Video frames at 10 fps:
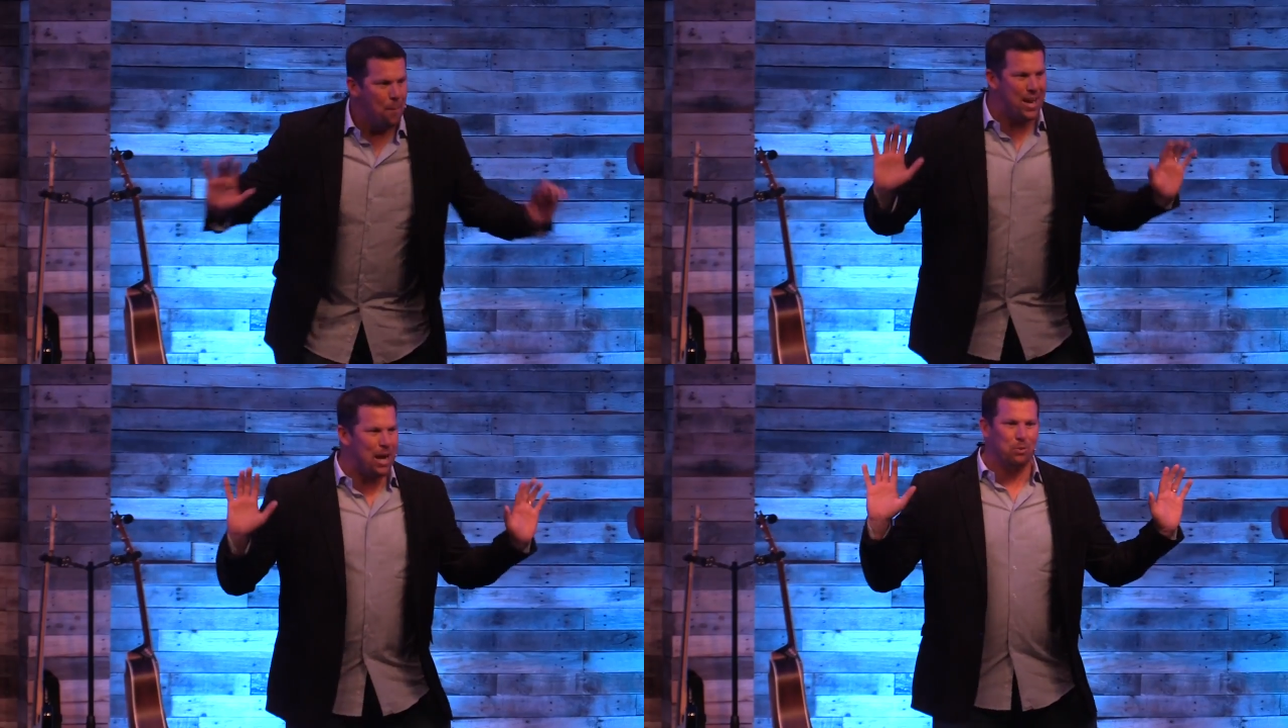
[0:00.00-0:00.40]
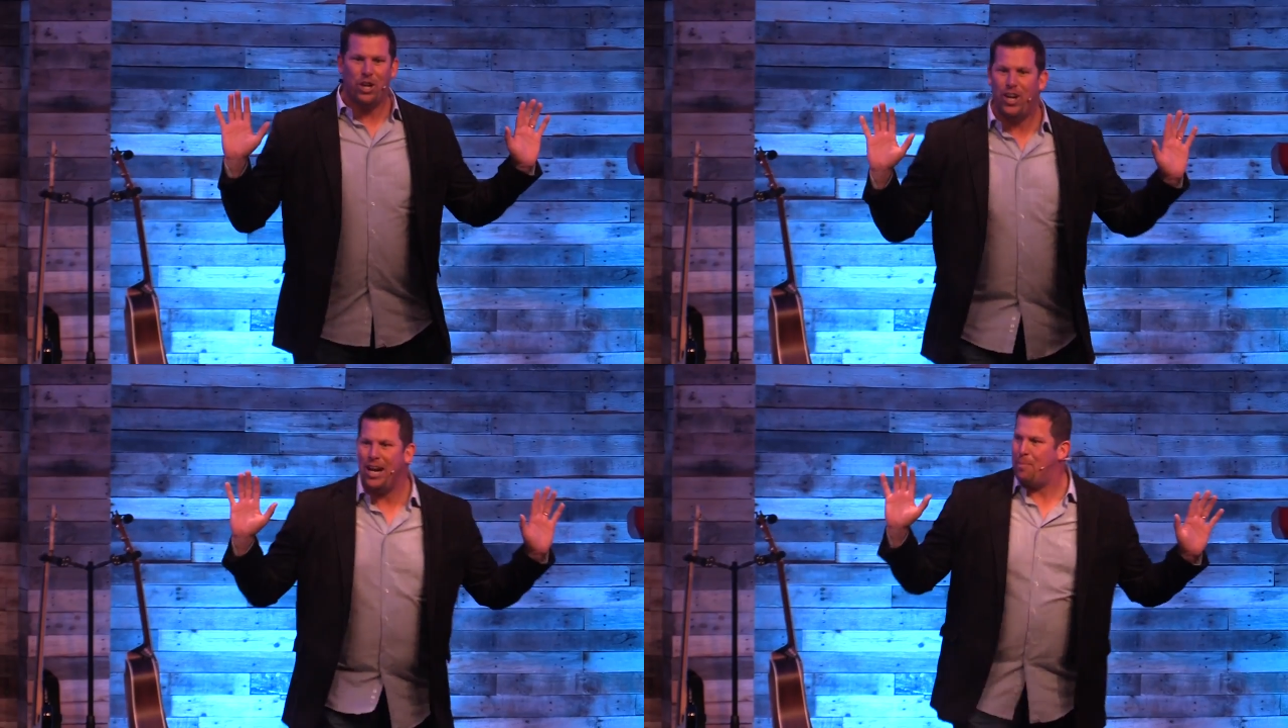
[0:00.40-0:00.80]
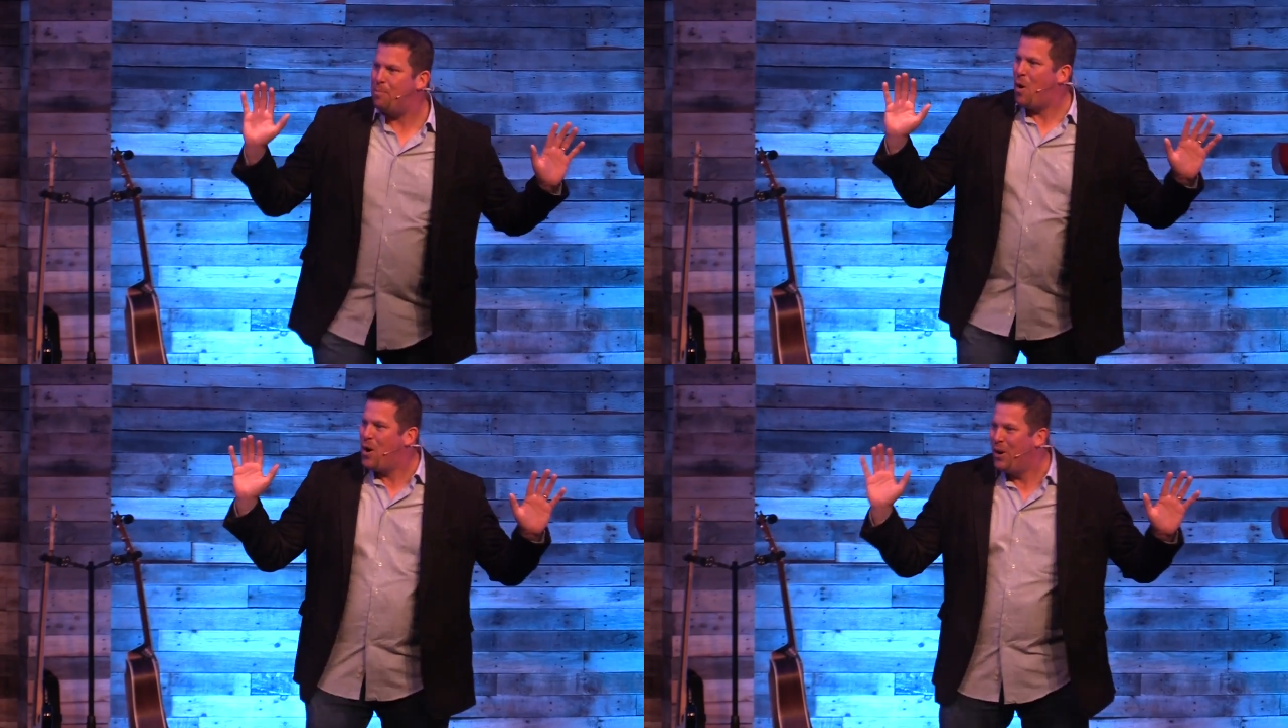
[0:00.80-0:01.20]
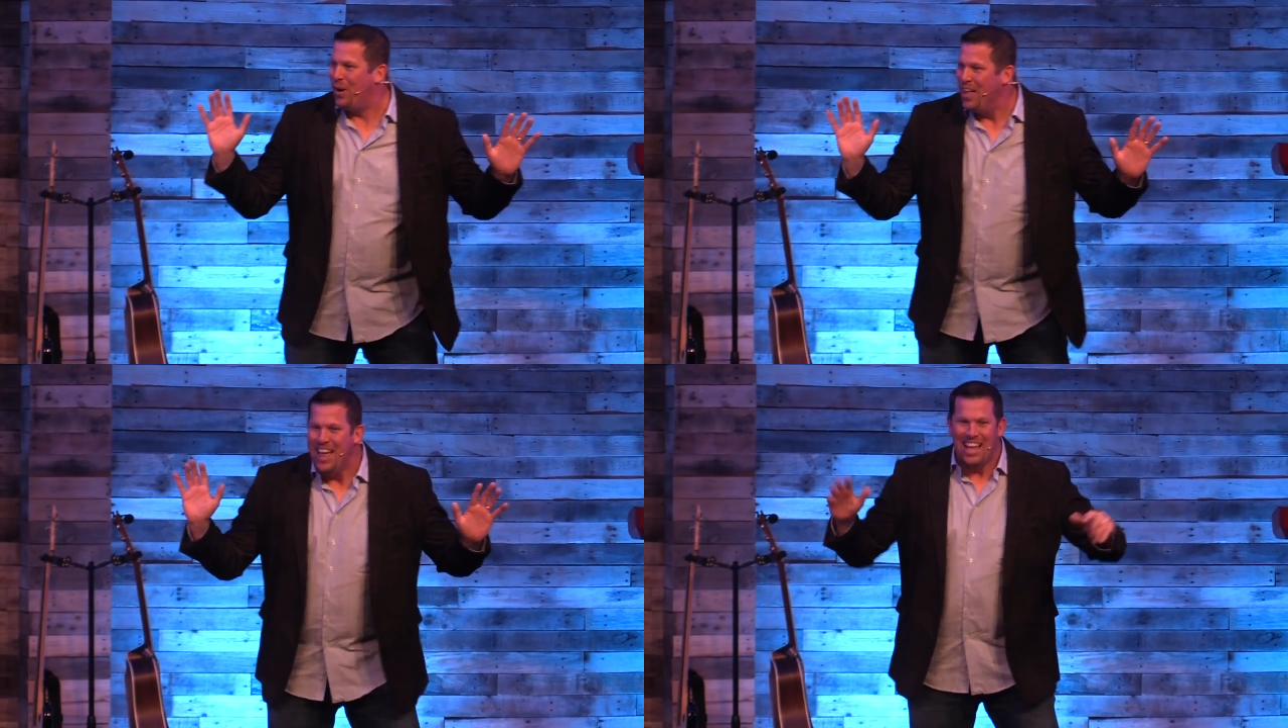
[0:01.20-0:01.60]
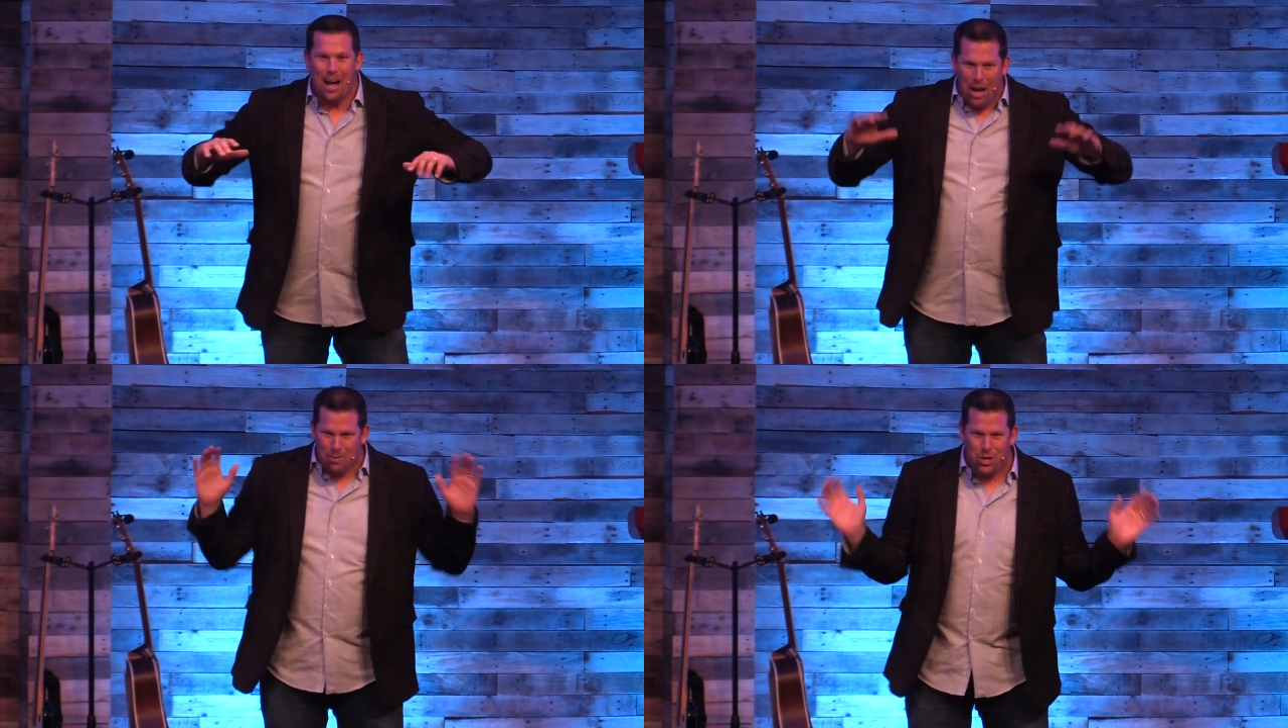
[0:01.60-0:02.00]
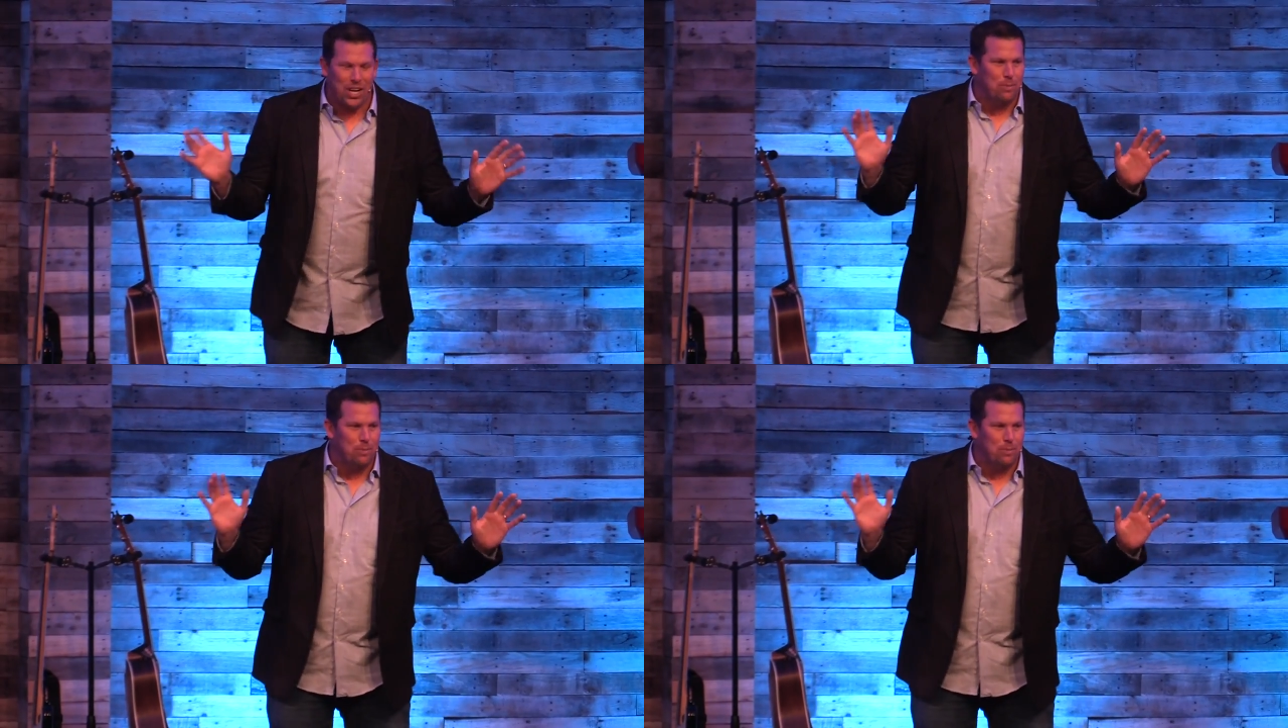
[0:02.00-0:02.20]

Man, I'm good. I'm immortal. I'm good.